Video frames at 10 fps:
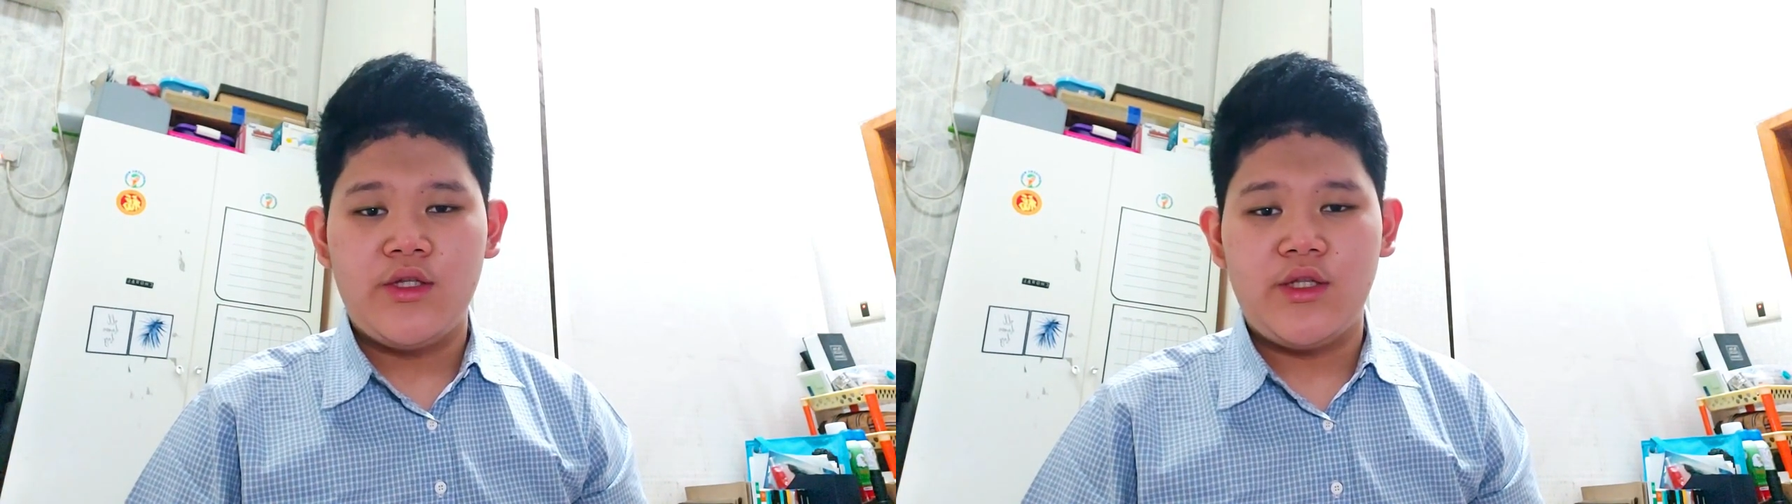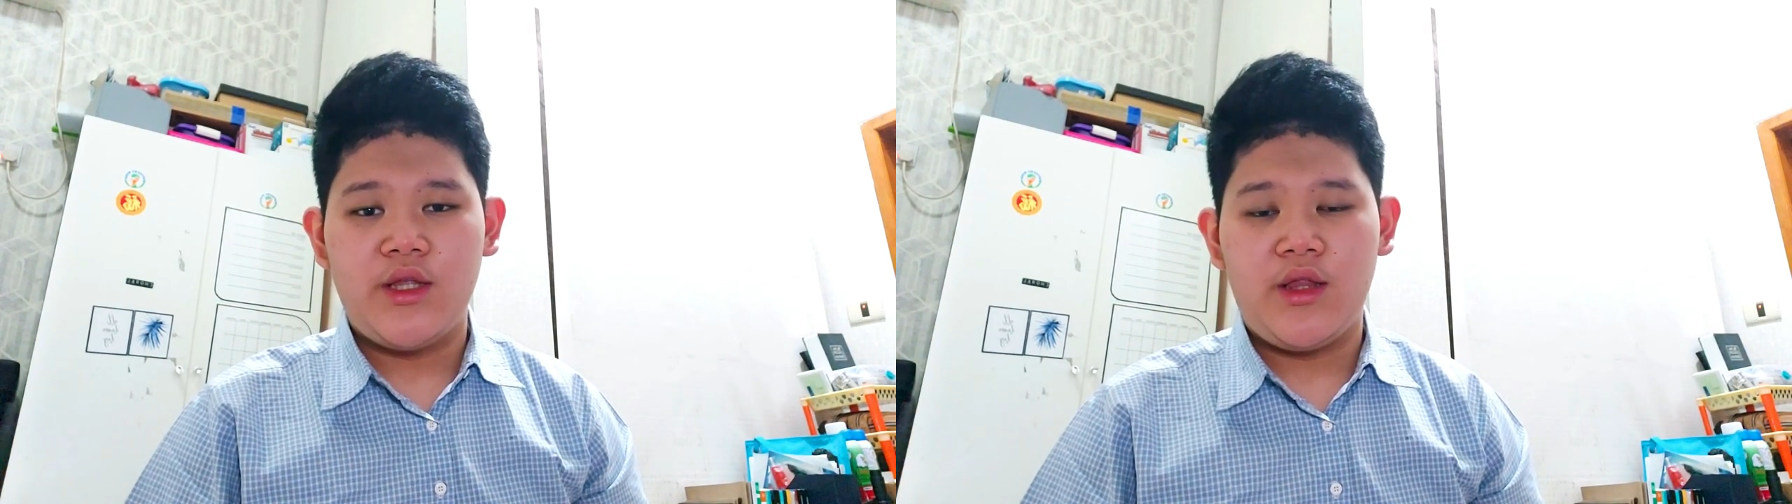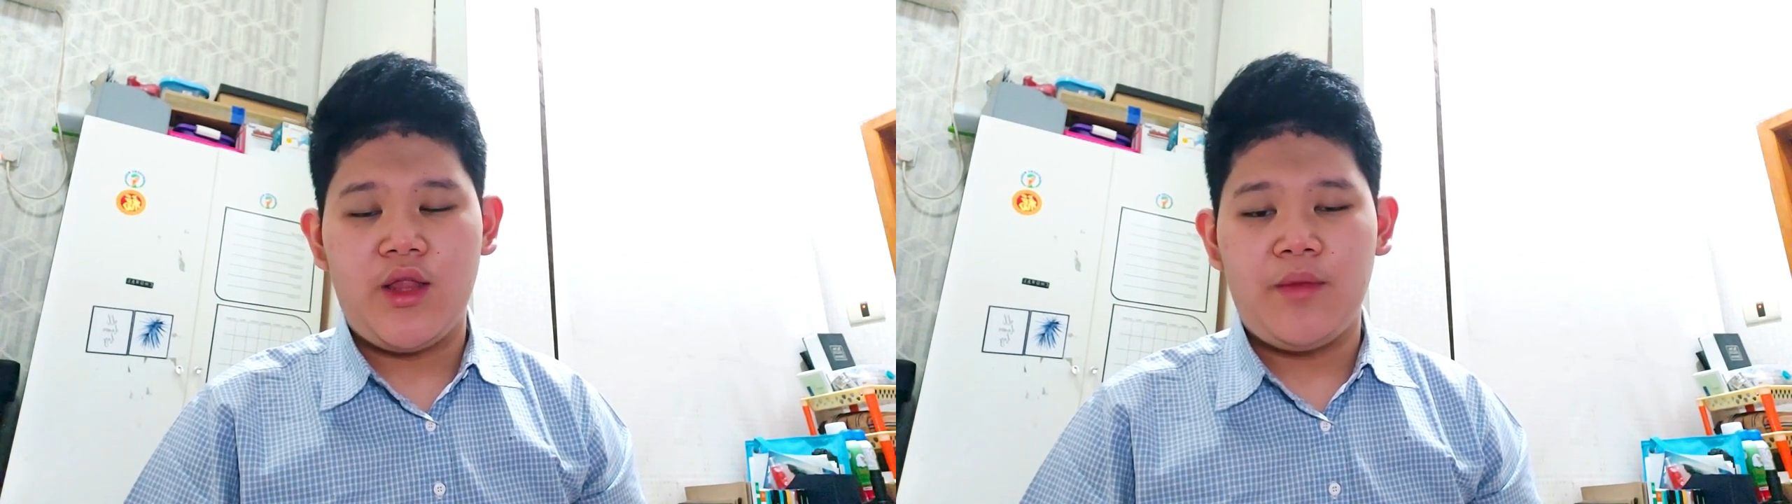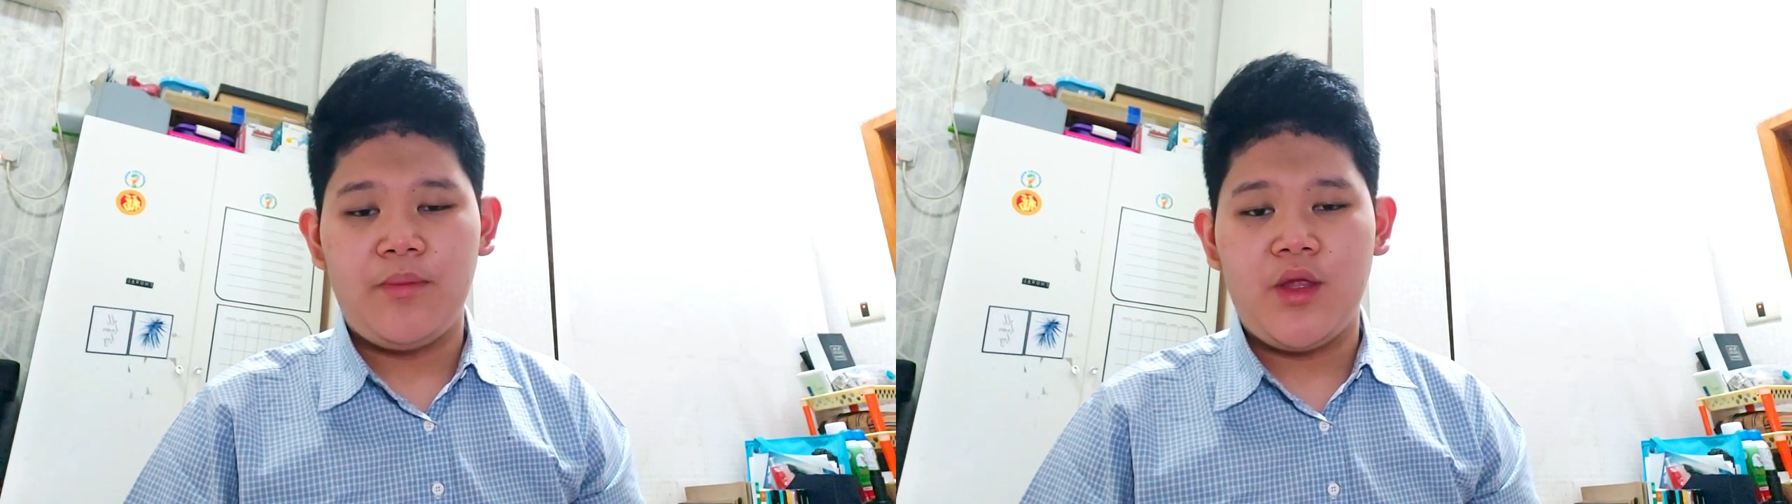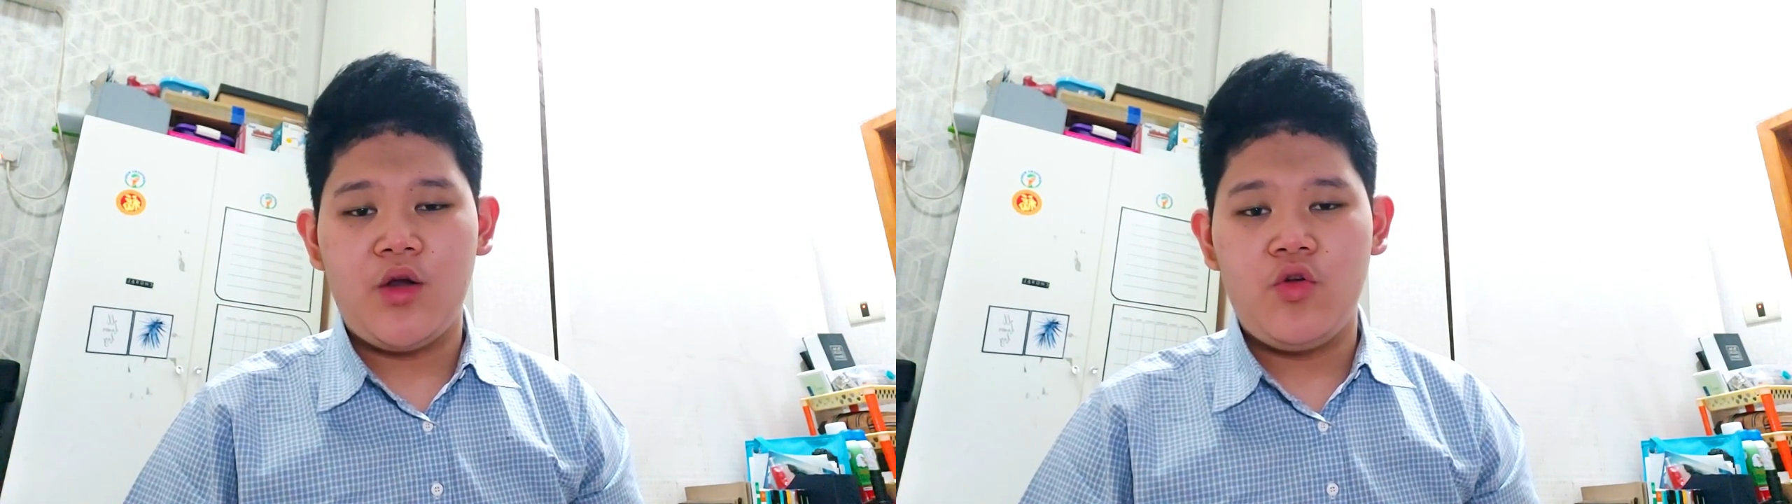sitting in an
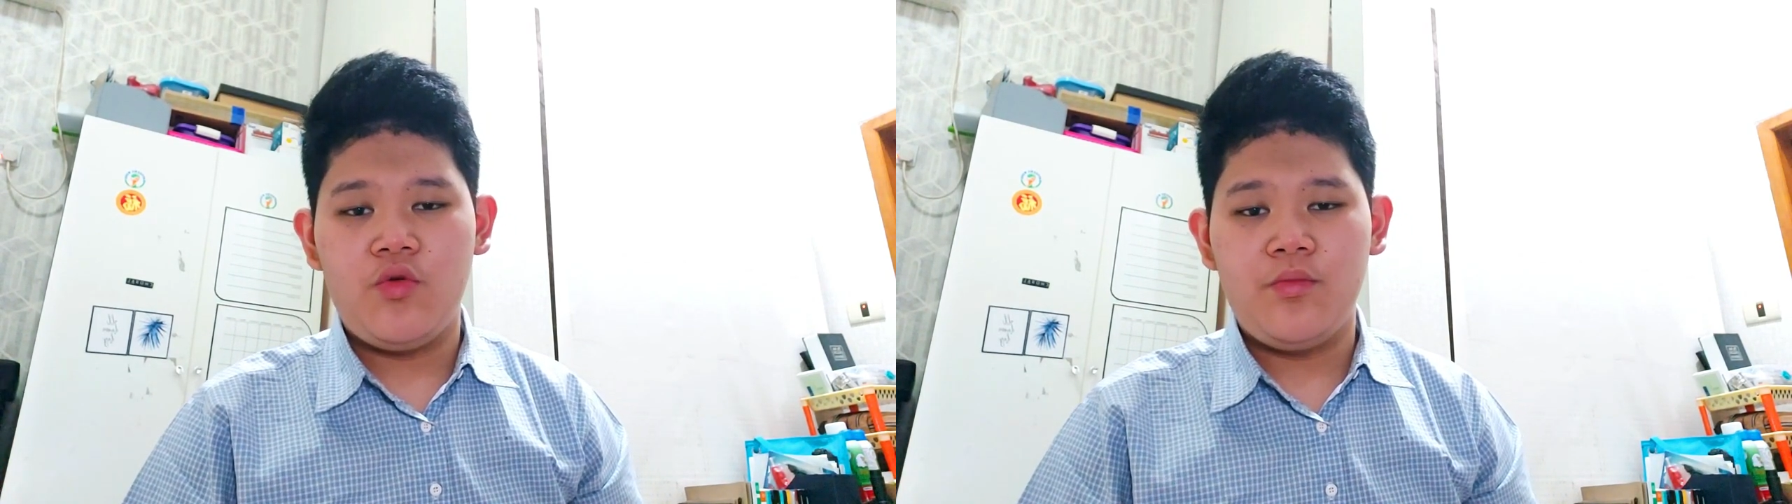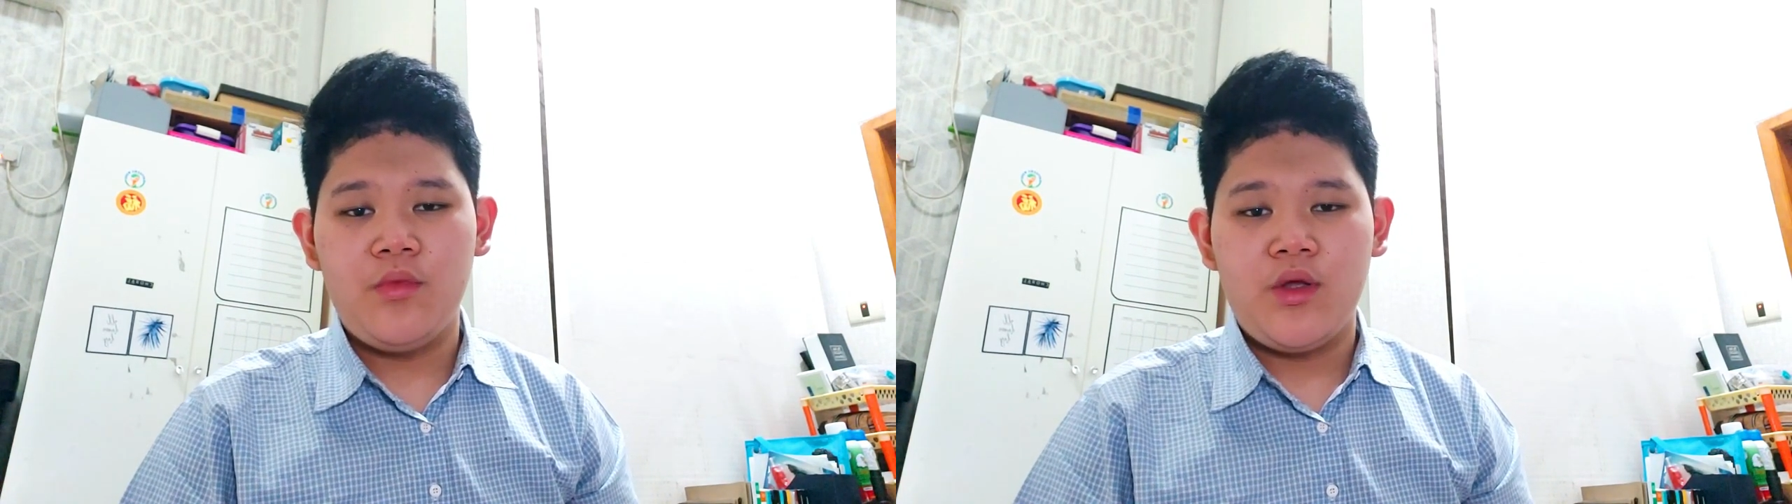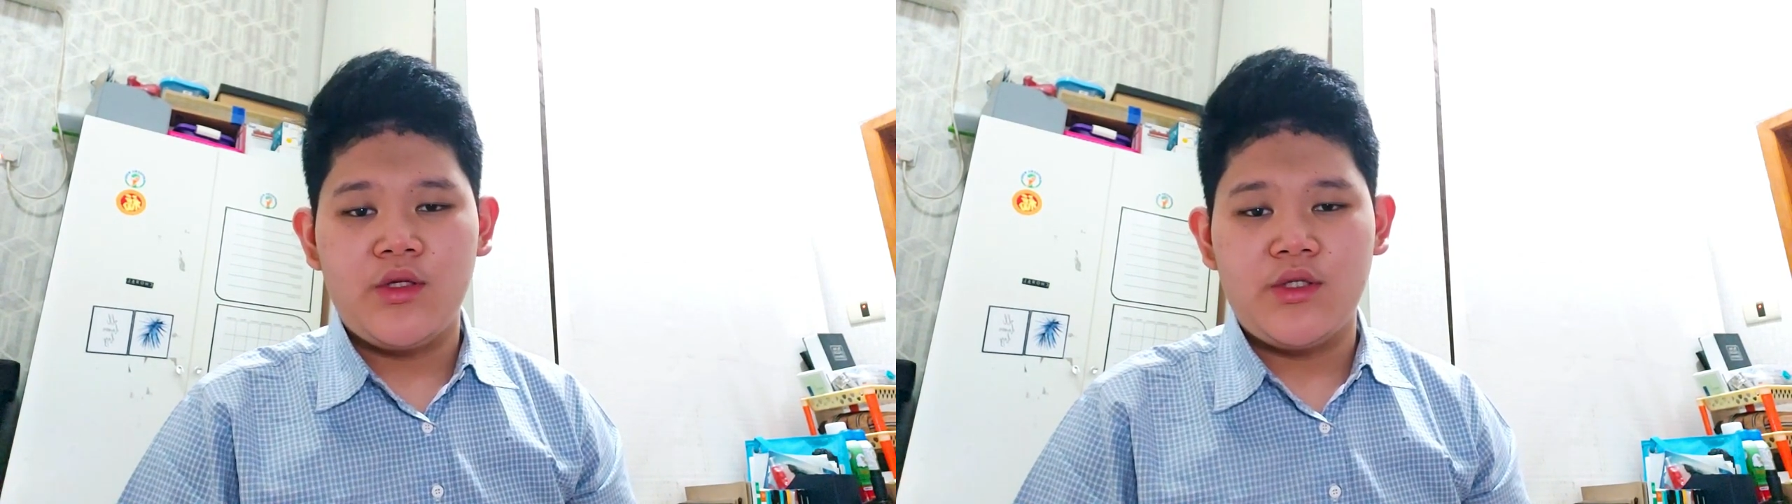empty room,